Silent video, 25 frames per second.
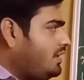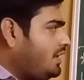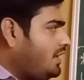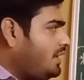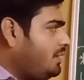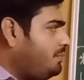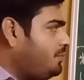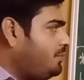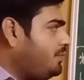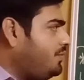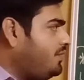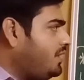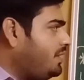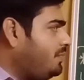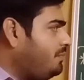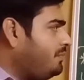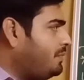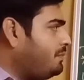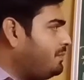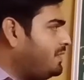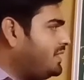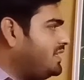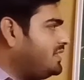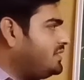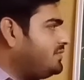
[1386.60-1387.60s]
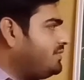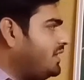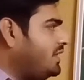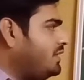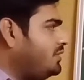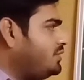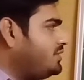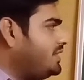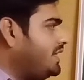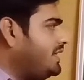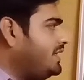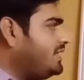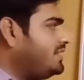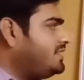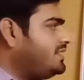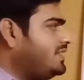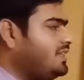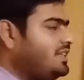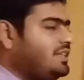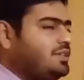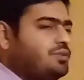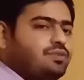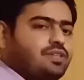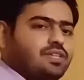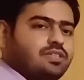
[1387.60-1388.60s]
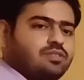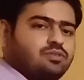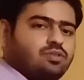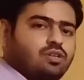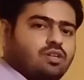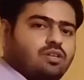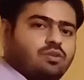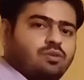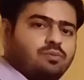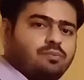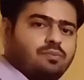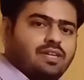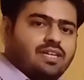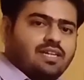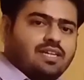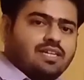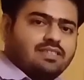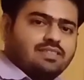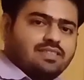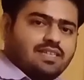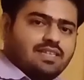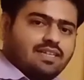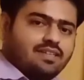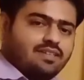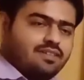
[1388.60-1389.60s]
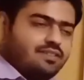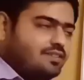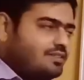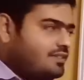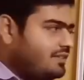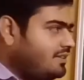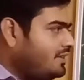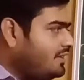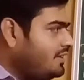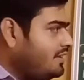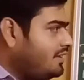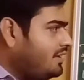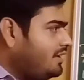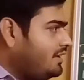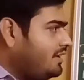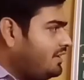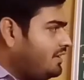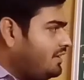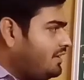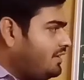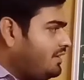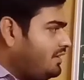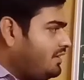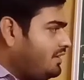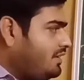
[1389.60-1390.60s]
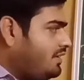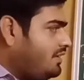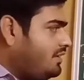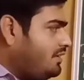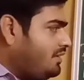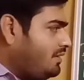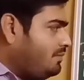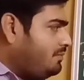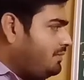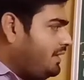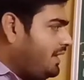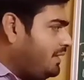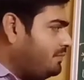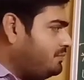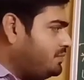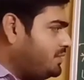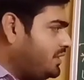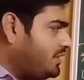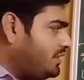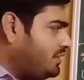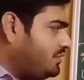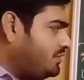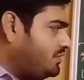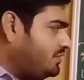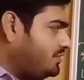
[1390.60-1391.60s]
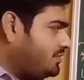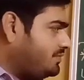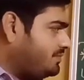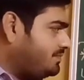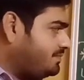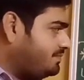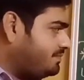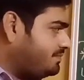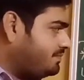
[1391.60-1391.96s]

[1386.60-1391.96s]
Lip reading: If you will remember these values, then easily you can solve numericals and MCQs.